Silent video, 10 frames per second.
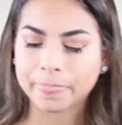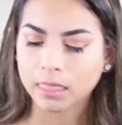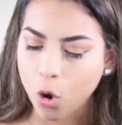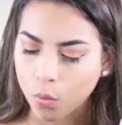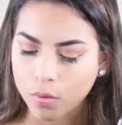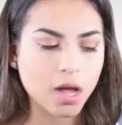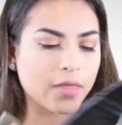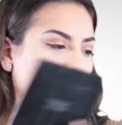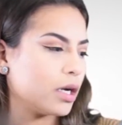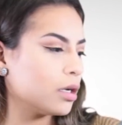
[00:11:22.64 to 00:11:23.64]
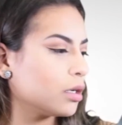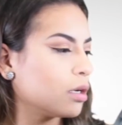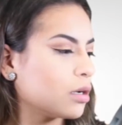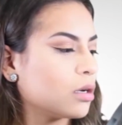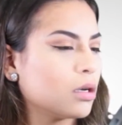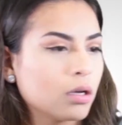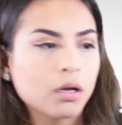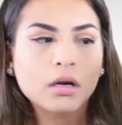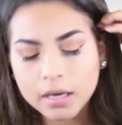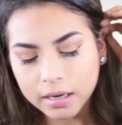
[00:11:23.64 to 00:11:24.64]
upwards, downwards,
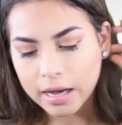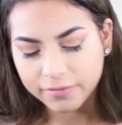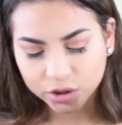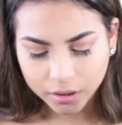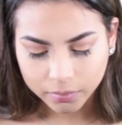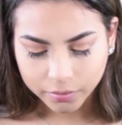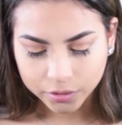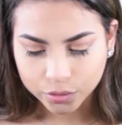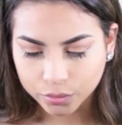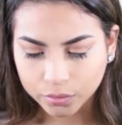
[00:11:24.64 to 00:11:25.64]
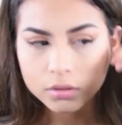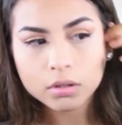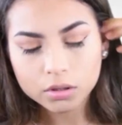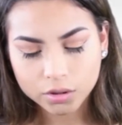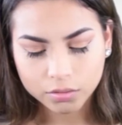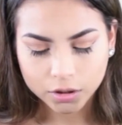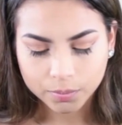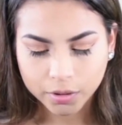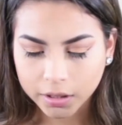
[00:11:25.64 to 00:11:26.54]
I don't know, motion.